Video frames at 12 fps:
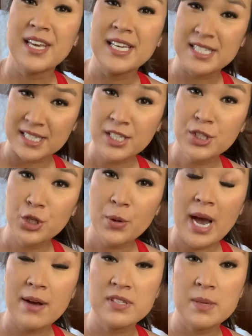They still do
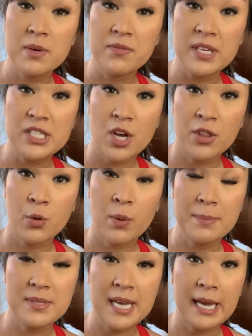have some of these on their
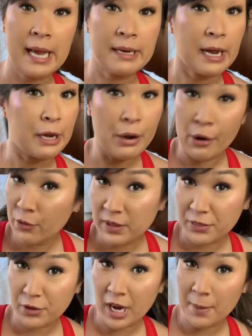website, and I know
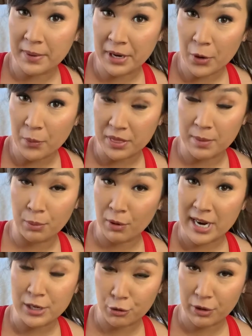that they're coming out with a
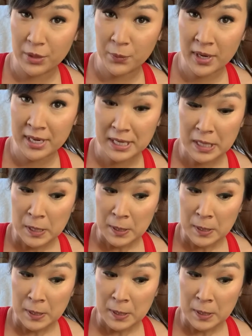bright green one,